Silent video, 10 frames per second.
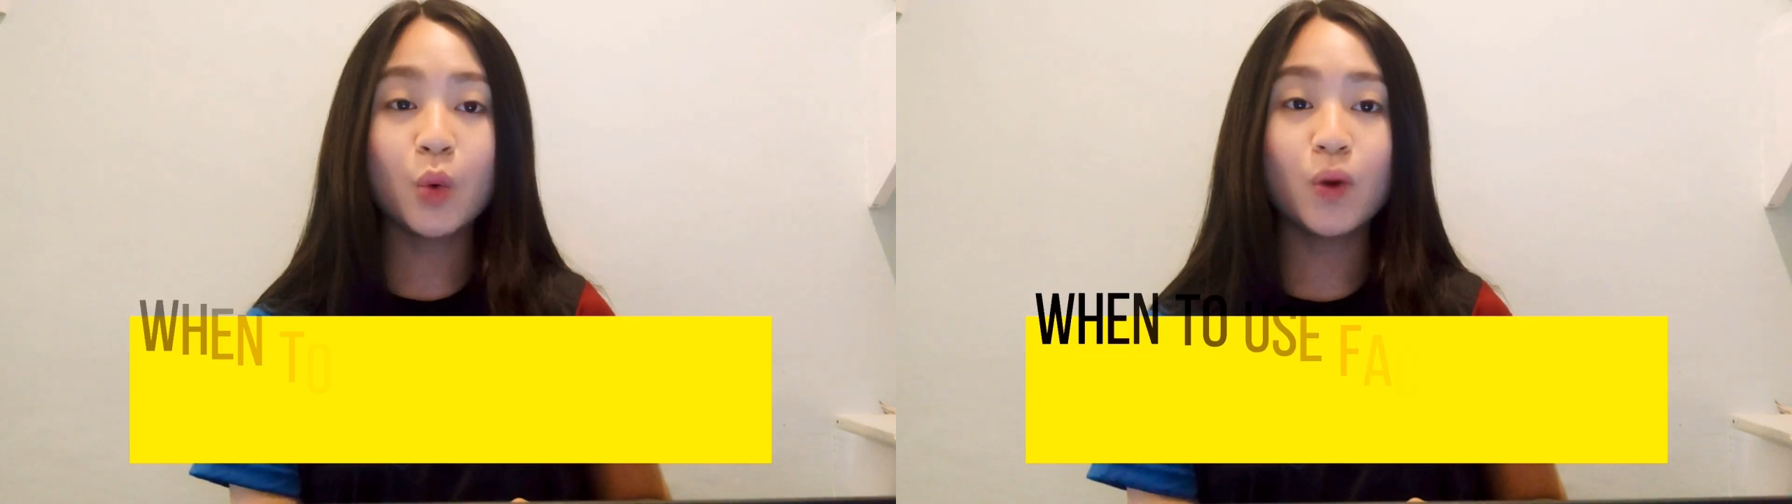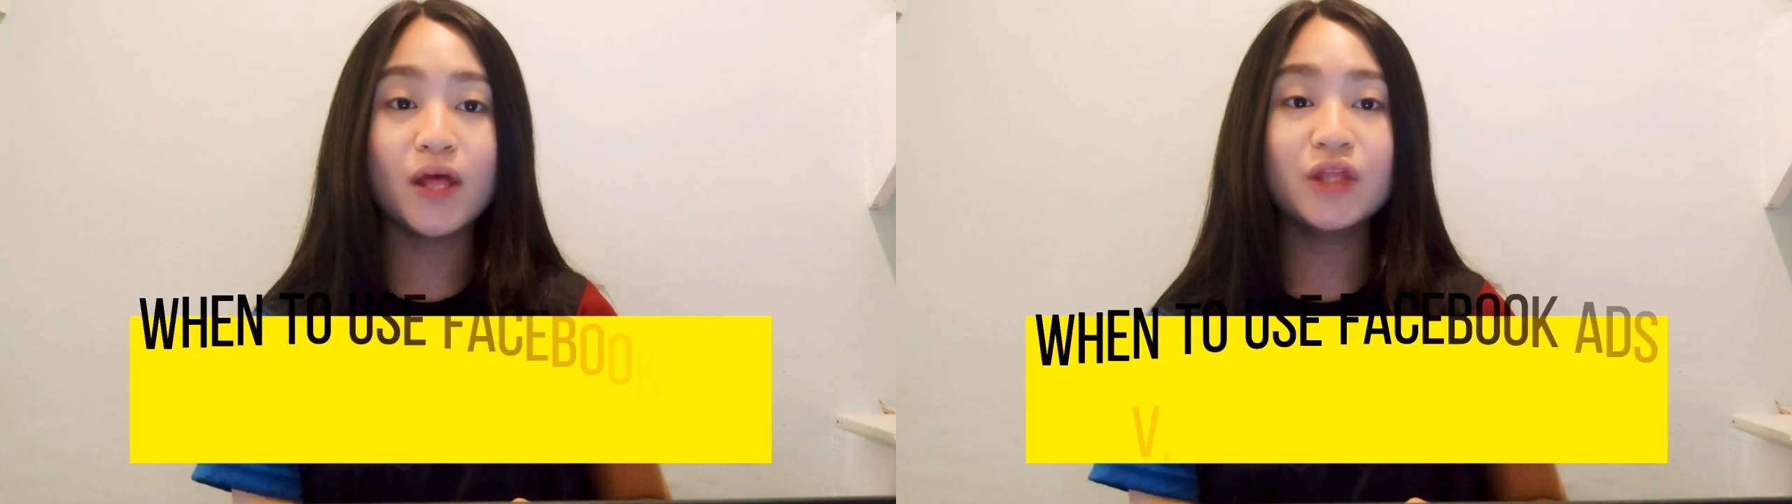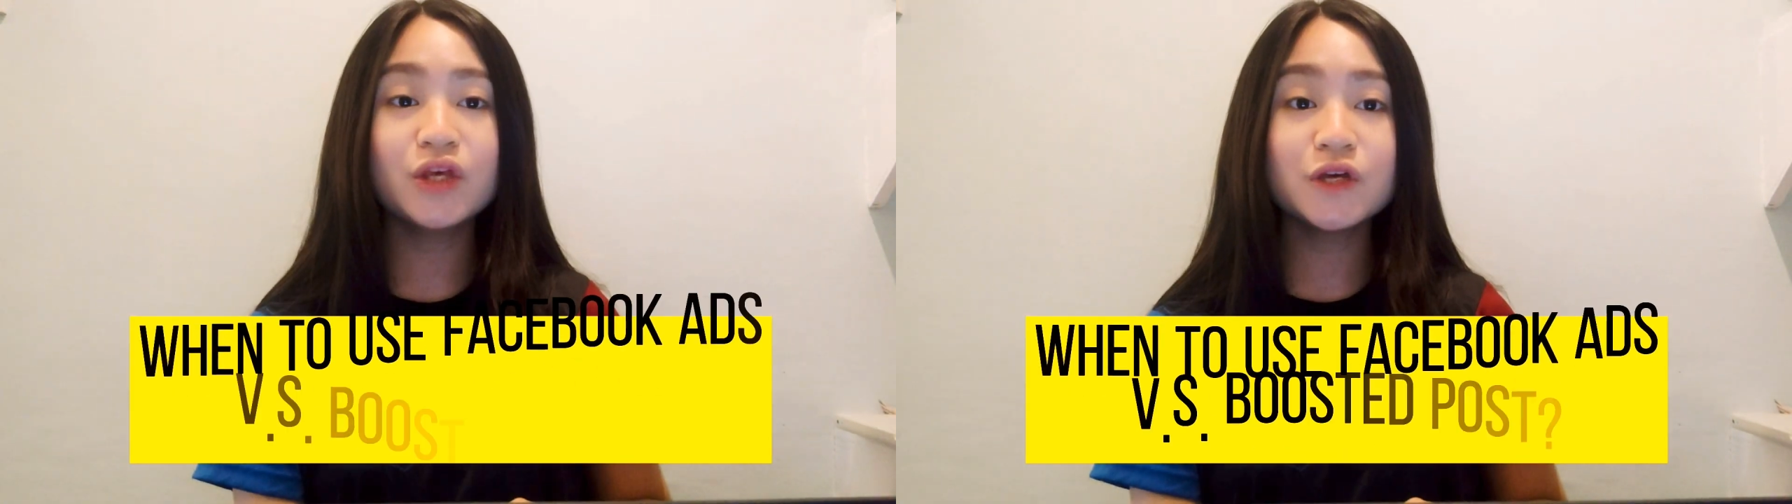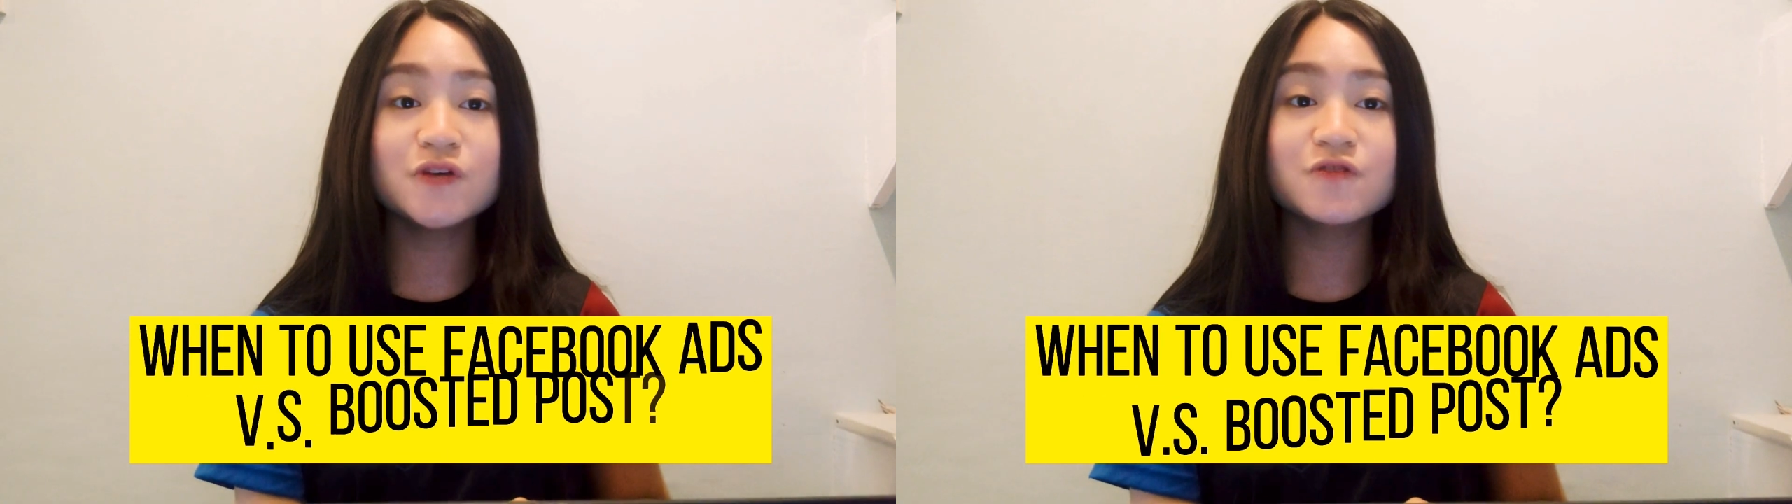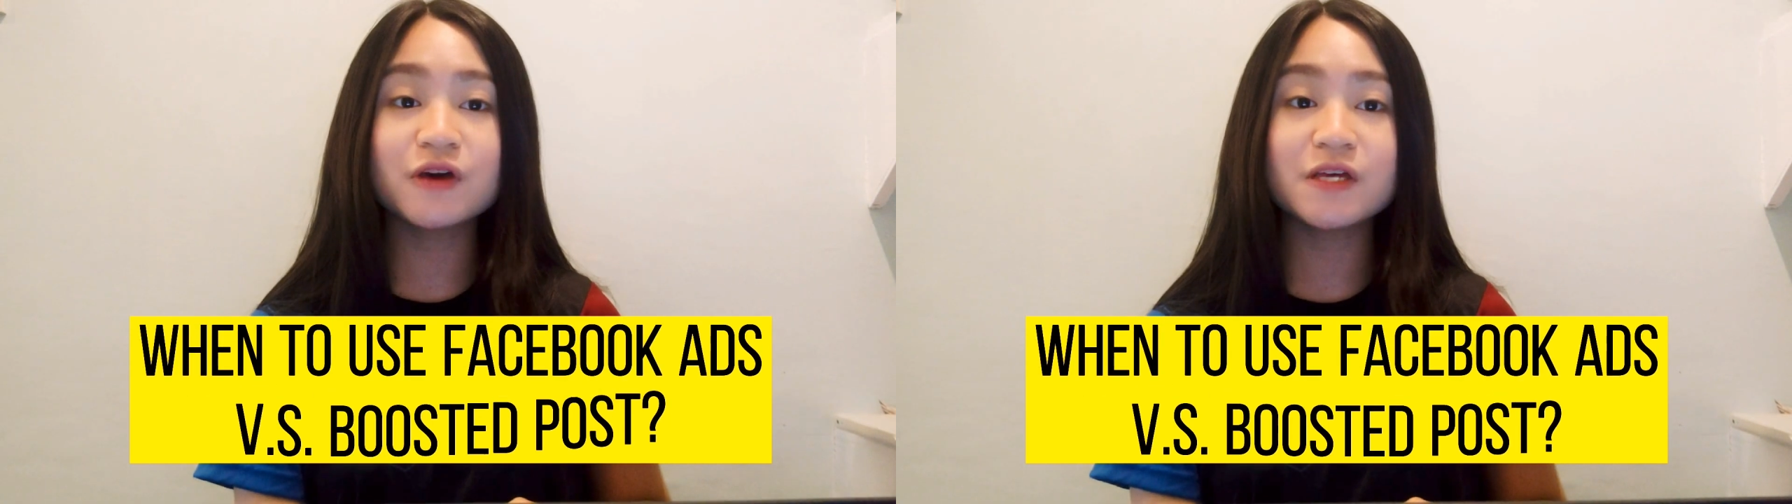When to
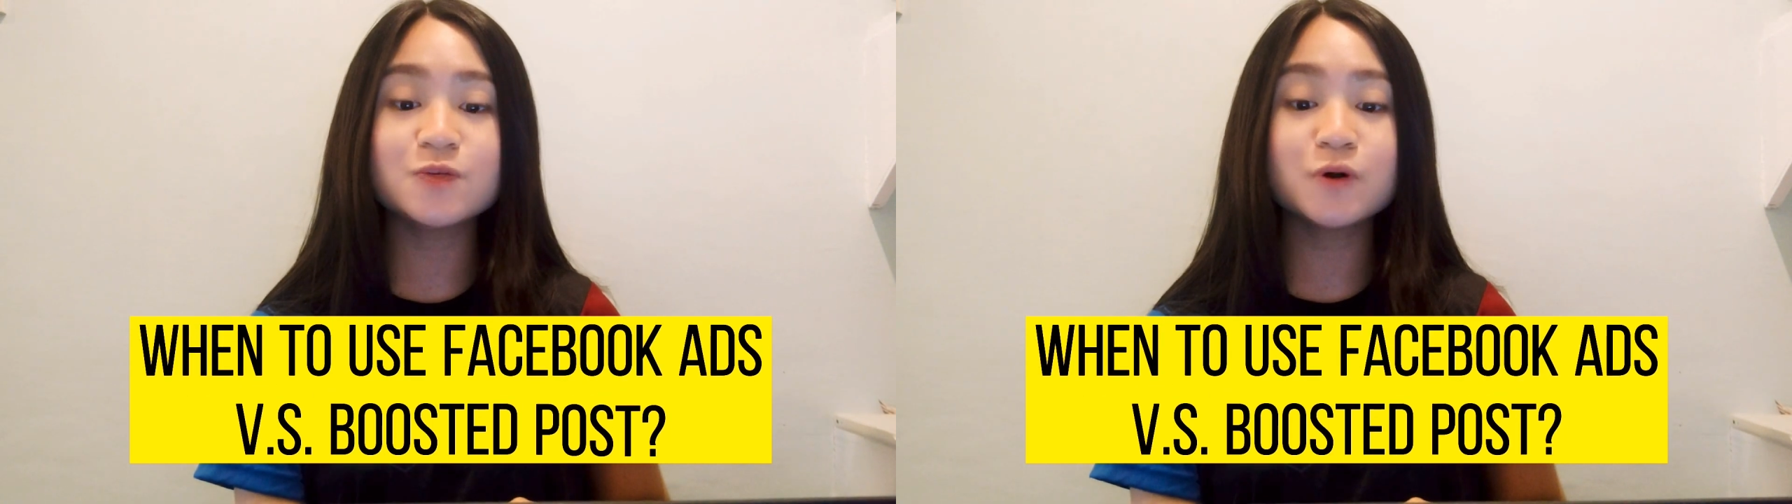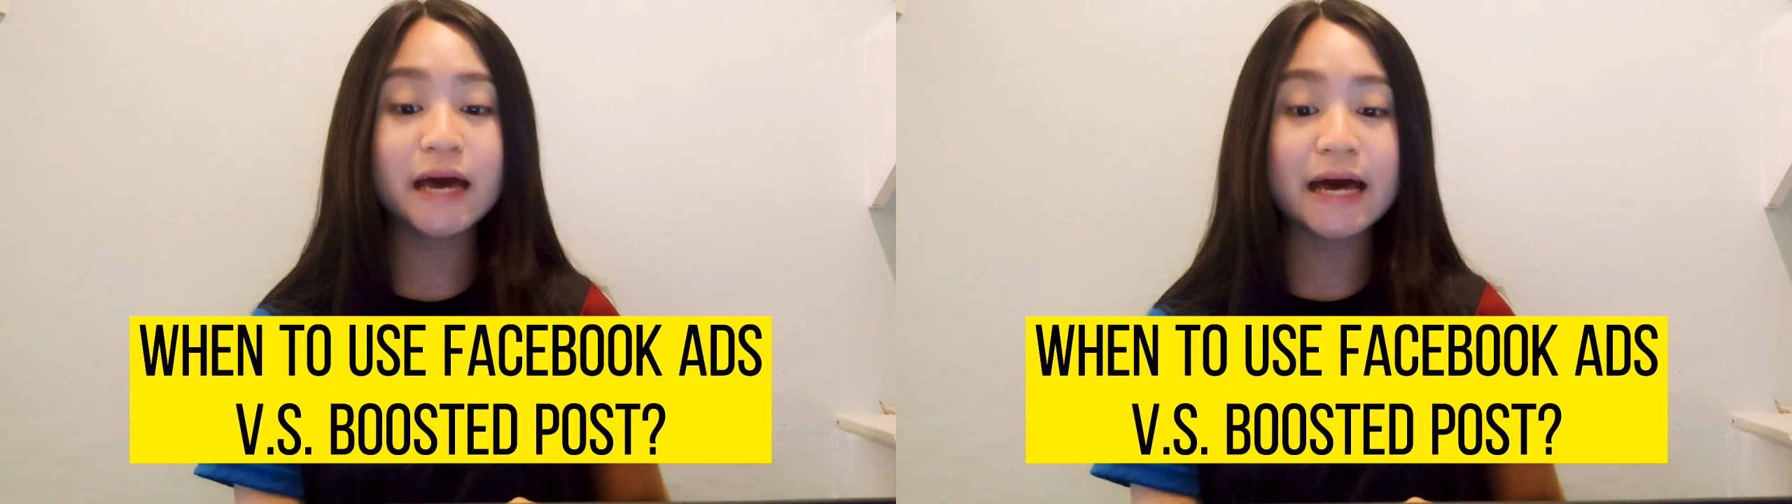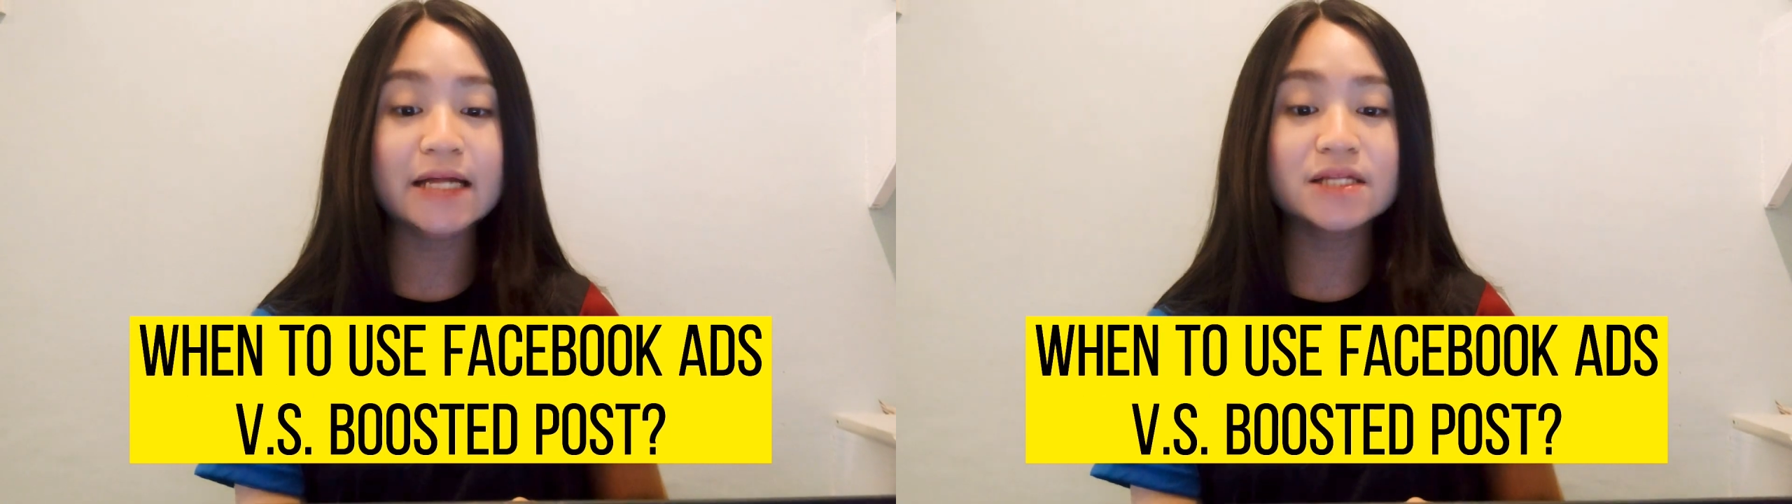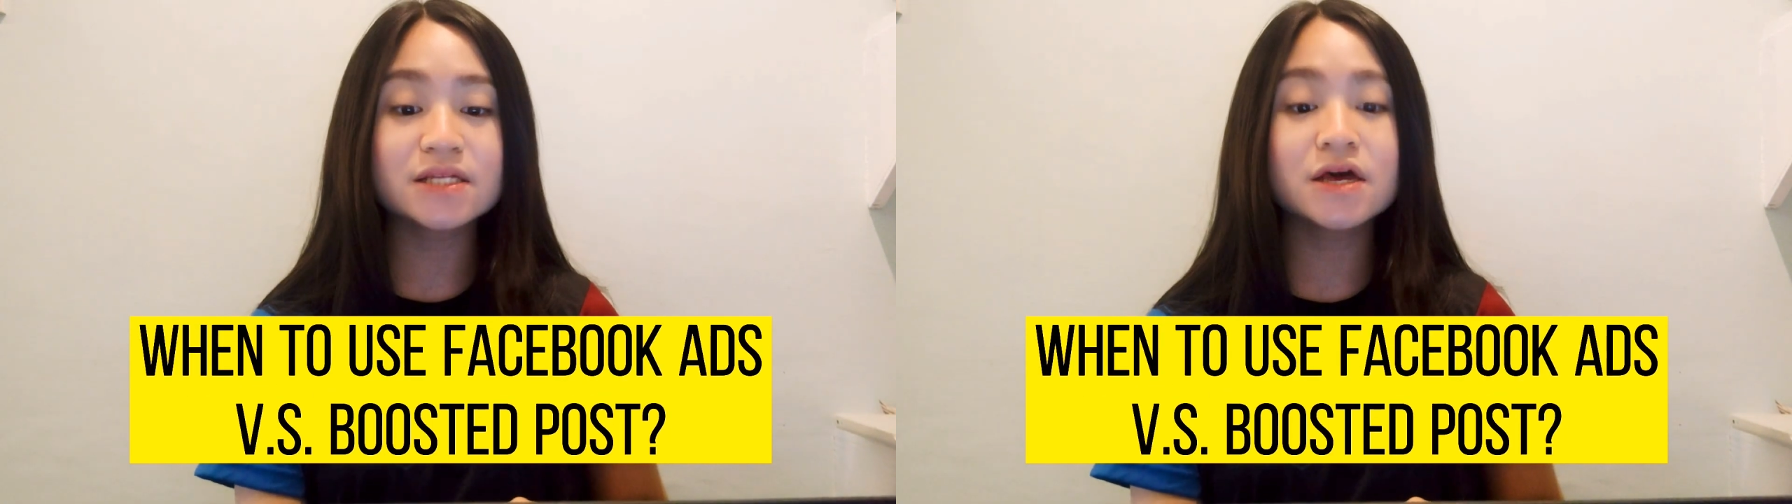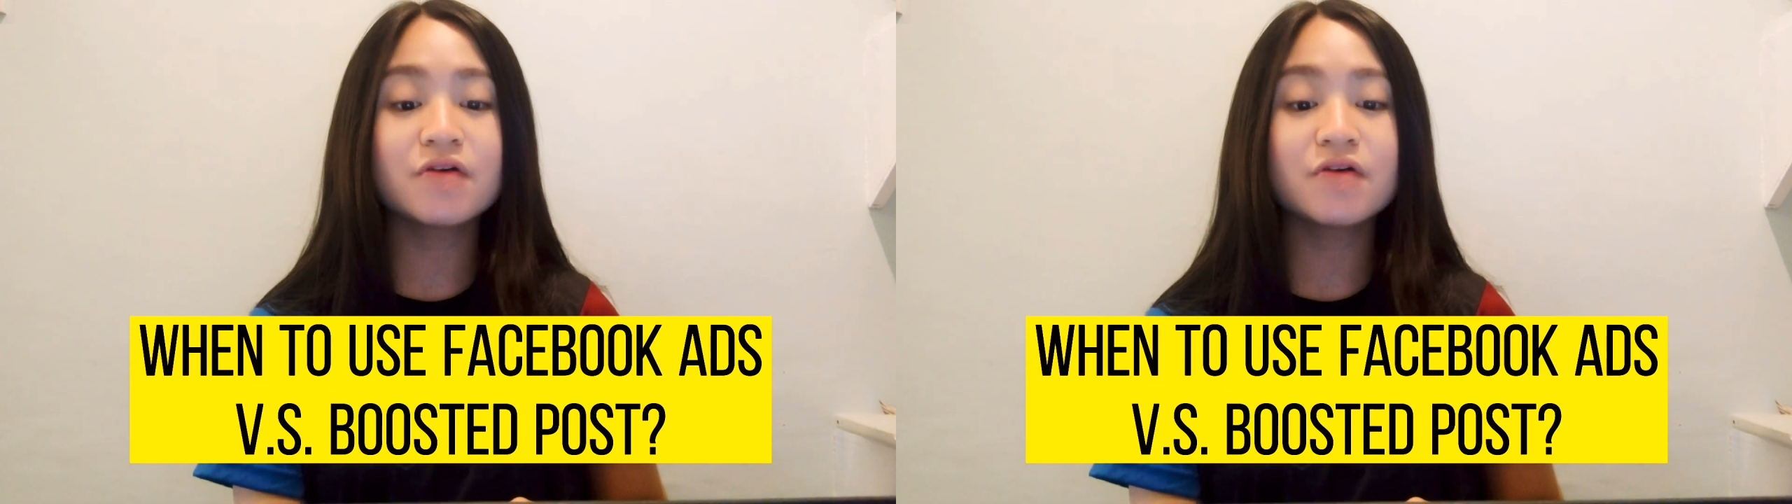use Facebook ads